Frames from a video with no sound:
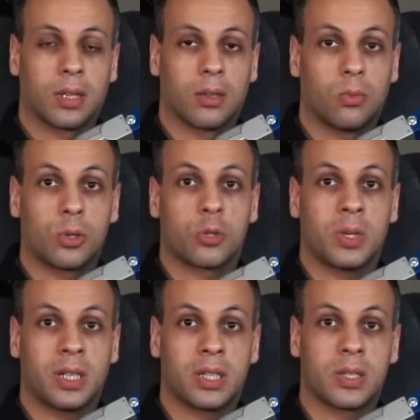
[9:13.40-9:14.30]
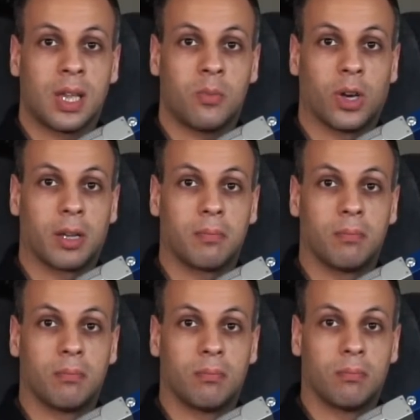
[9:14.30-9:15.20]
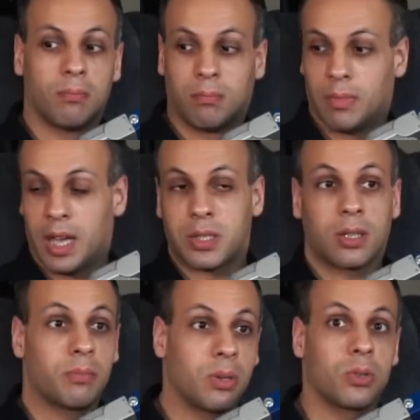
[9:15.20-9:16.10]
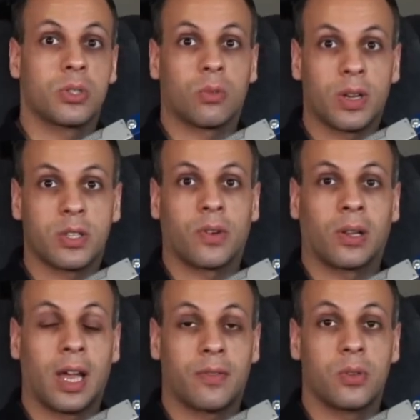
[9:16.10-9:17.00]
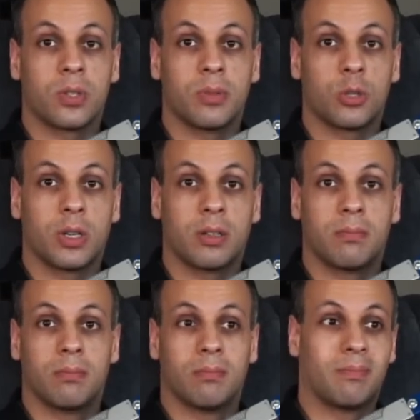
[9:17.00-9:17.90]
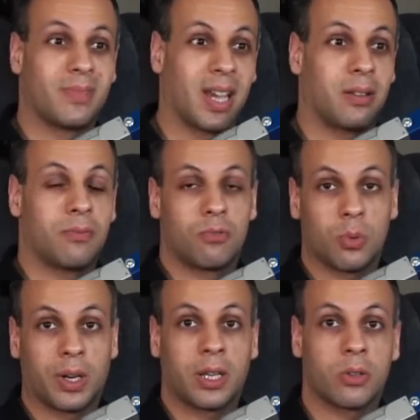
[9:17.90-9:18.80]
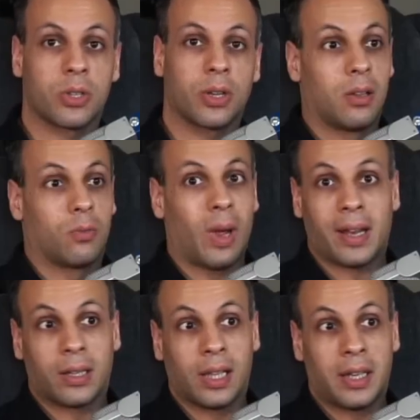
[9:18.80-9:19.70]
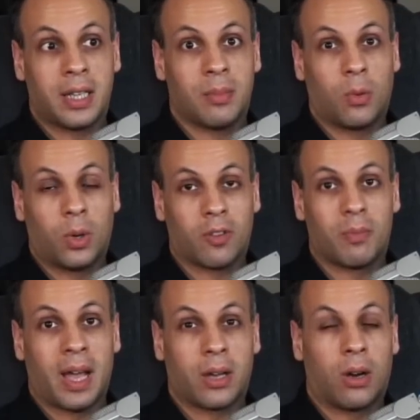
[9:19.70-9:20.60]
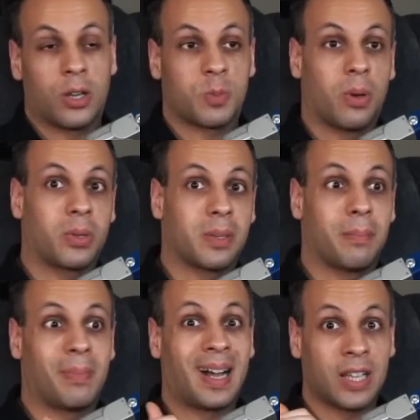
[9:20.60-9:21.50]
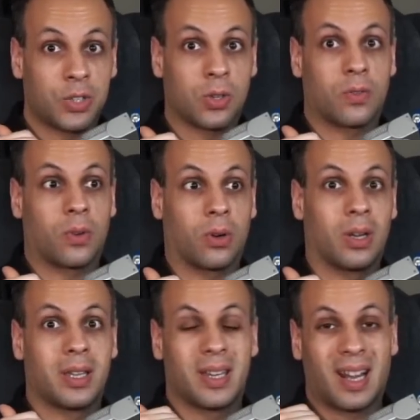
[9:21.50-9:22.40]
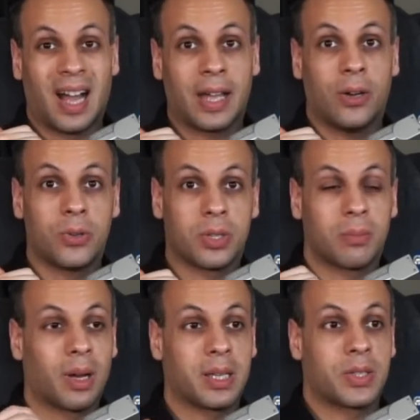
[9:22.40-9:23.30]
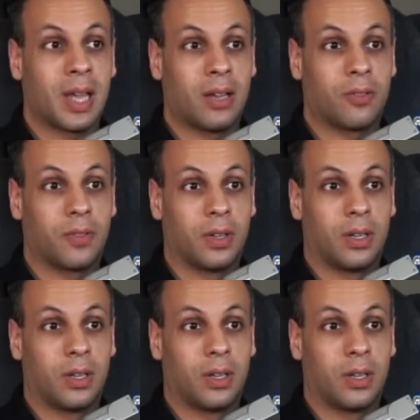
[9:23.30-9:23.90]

were treated the same way as the computers in the rest of our life used to be treated 10, 20 years ago? Radical idea, but what if my car spoke to my server that I hosted myself